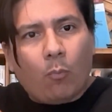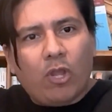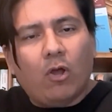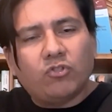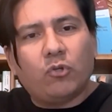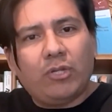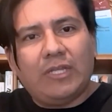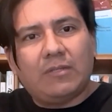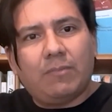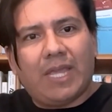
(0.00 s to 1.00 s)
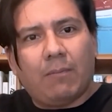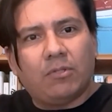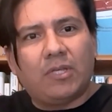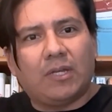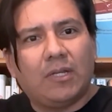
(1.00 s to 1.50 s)
we also need to be
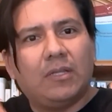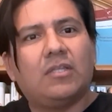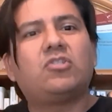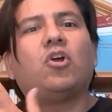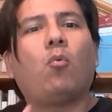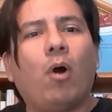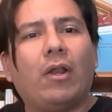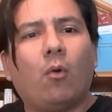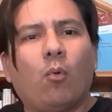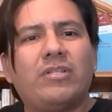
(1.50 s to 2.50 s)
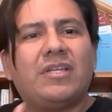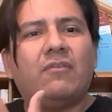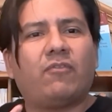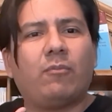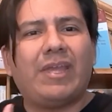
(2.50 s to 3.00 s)
able to the so what what's in
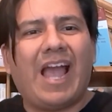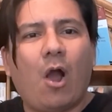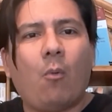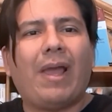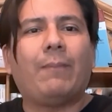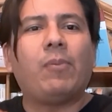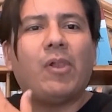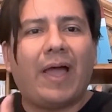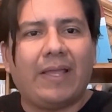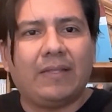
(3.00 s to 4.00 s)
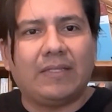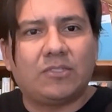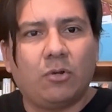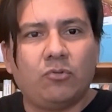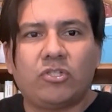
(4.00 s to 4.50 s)
it for me how am i applying
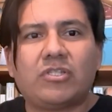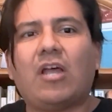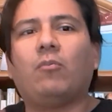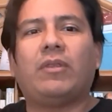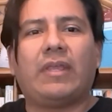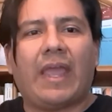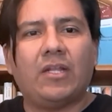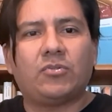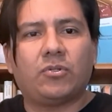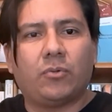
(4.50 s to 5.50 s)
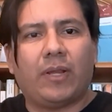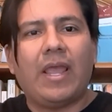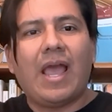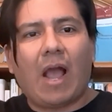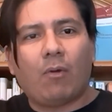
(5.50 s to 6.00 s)
this don't just tell me the answer to it
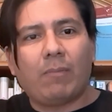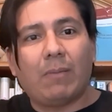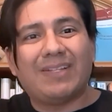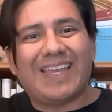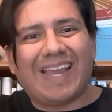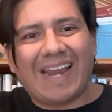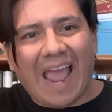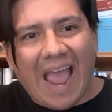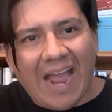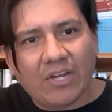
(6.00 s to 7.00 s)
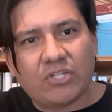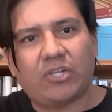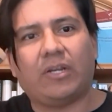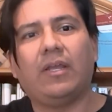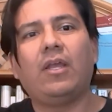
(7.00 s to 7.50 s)
i want to be able to take an
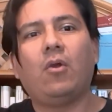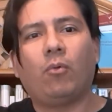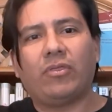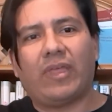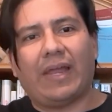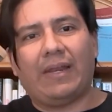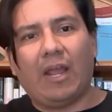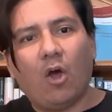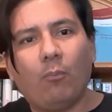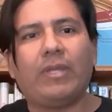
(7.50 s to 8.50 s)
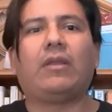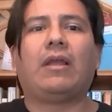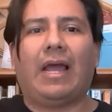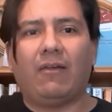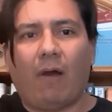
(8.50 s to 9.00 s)
action with that and help me
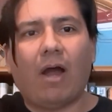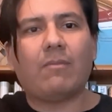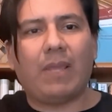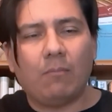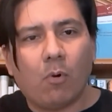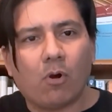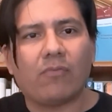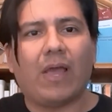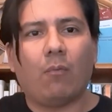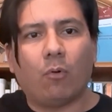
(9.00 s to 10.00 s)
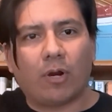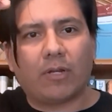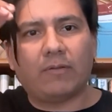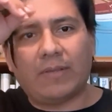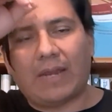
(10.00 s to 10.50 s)
kind of automate more of that
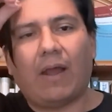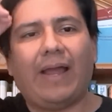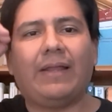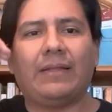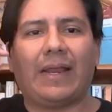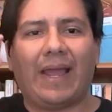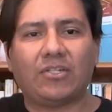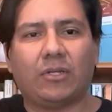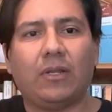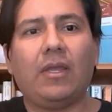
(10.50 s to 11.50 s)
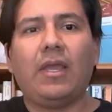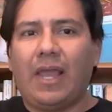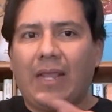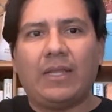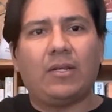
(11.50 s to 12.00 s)
work and that in that action
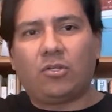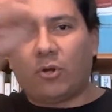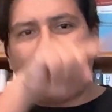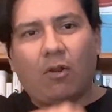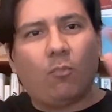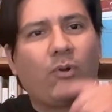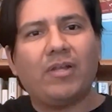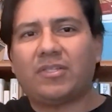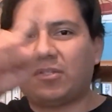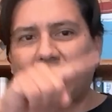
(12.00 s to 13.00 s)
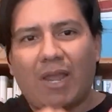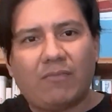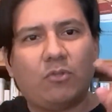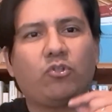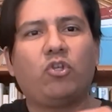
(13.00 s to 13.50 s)
and then during that whole process you
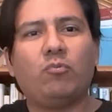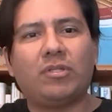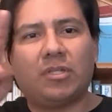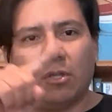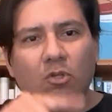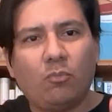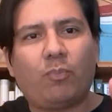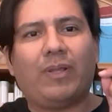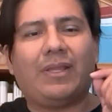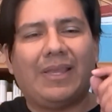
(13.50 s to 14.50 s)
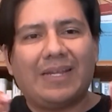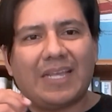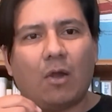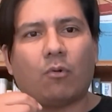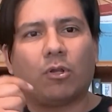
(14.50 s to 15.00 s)
have those humans in the loop and then
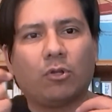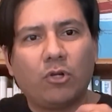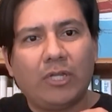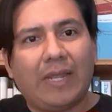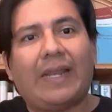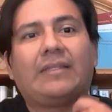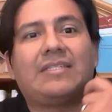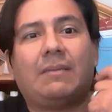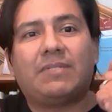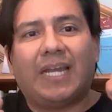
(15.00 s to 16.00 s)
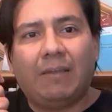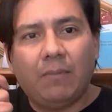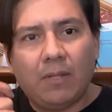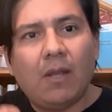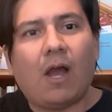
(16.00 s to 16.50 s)
that's how we're learning and at the same
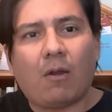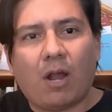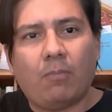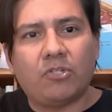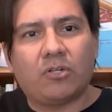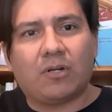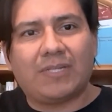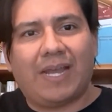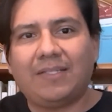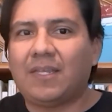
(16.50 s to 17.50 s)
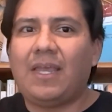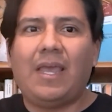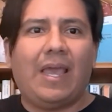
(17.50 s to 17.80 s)
time accomplishing our task